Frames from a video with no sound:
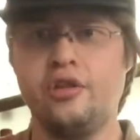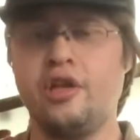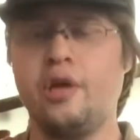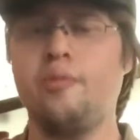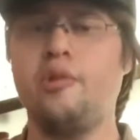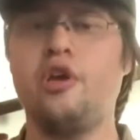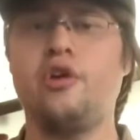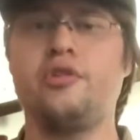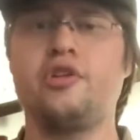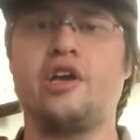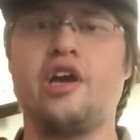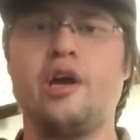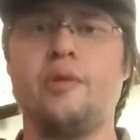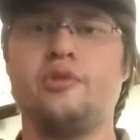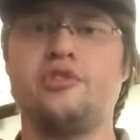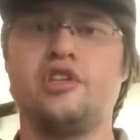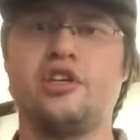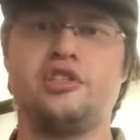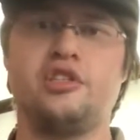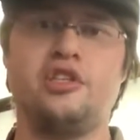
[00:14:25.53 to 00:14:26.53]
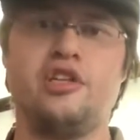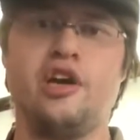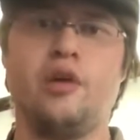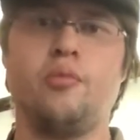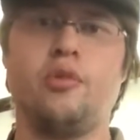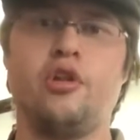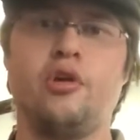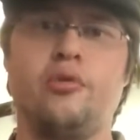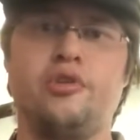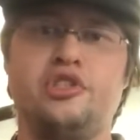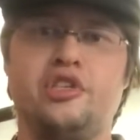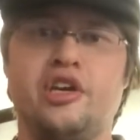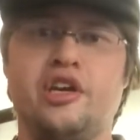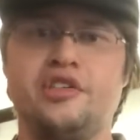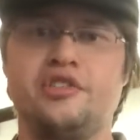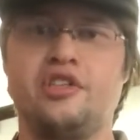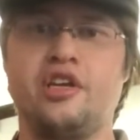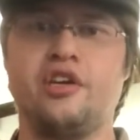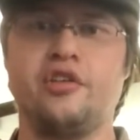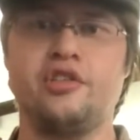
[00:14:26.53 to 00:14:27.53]
Let me know in the comment section down below what you
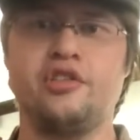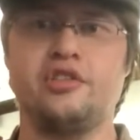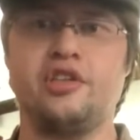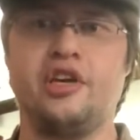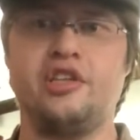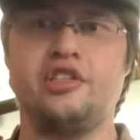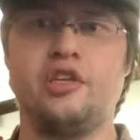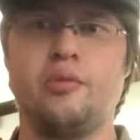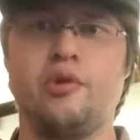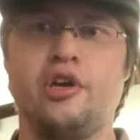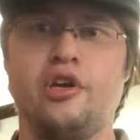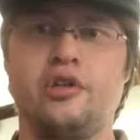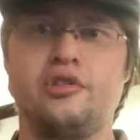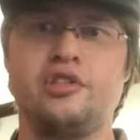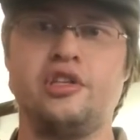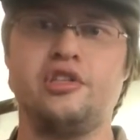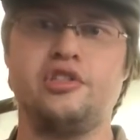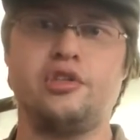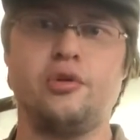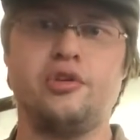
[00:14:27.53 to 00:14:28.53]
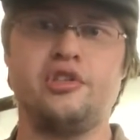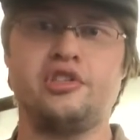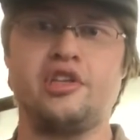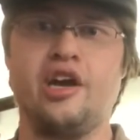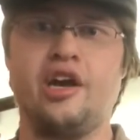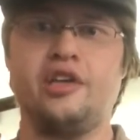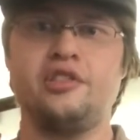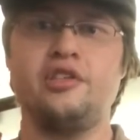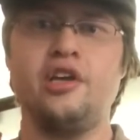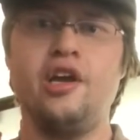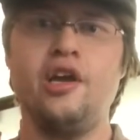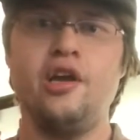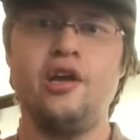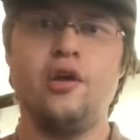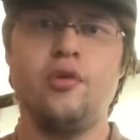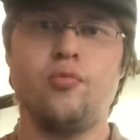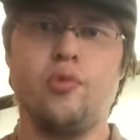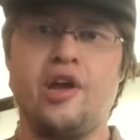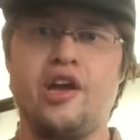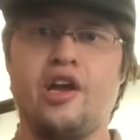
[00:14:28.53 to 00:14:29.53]
guys think of this lightsaber hilt. And as always, guys,
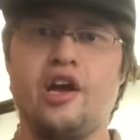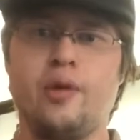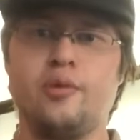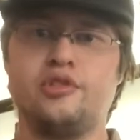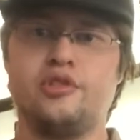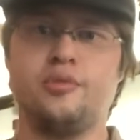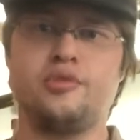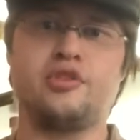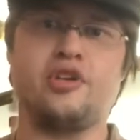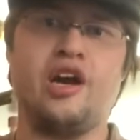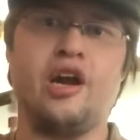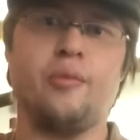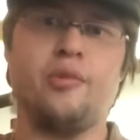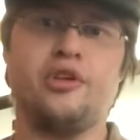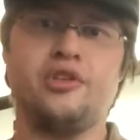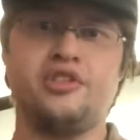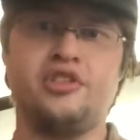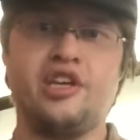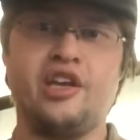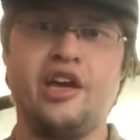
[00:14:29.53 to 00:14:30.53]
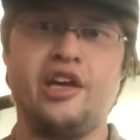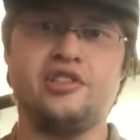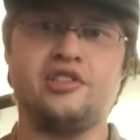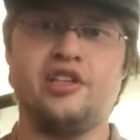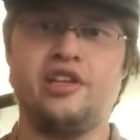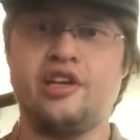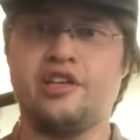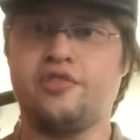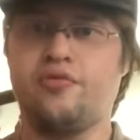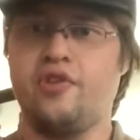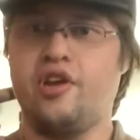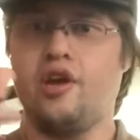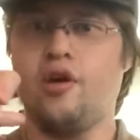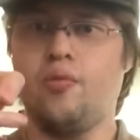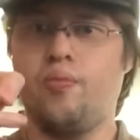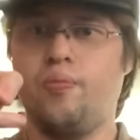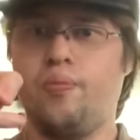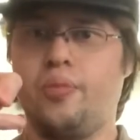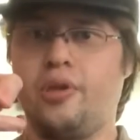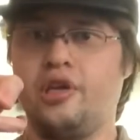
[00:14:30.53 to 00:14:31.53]
rate, comment, subscribe, and I'll see you guys in the next video.
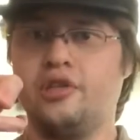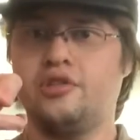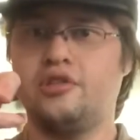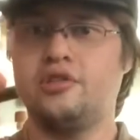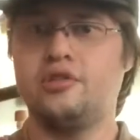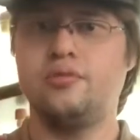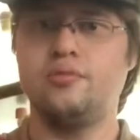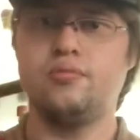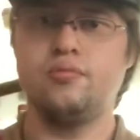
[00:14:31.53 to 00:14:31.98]
Peace.